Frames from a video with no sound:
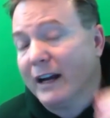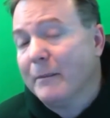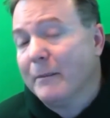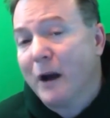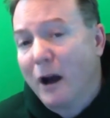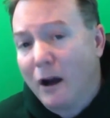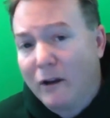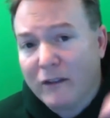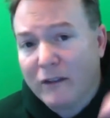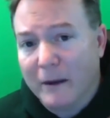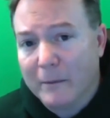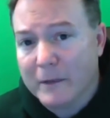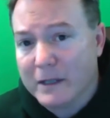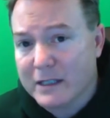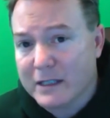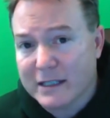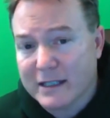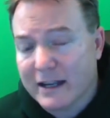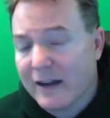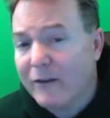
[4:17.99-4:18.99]
In my offline
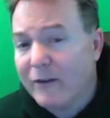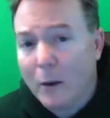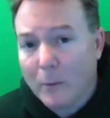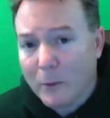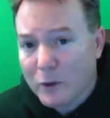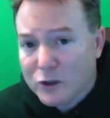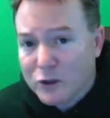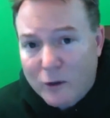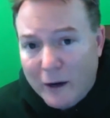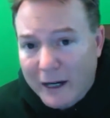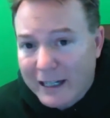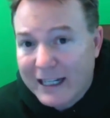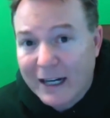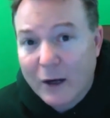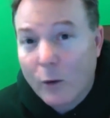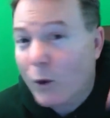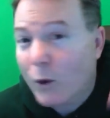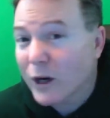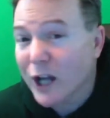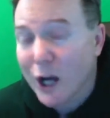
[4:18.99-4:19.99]
business, I've almost cranked out
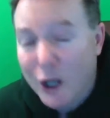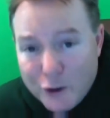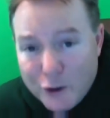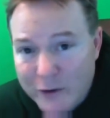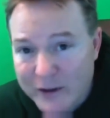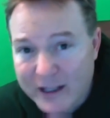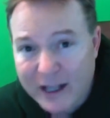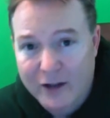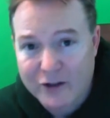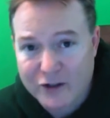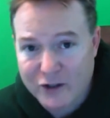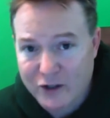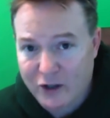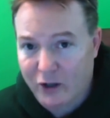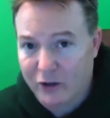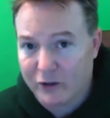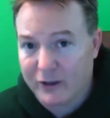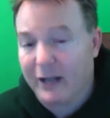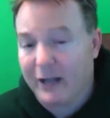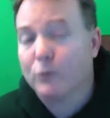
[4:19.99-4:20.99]
a
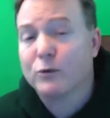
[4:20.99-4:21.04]
$100,000 day.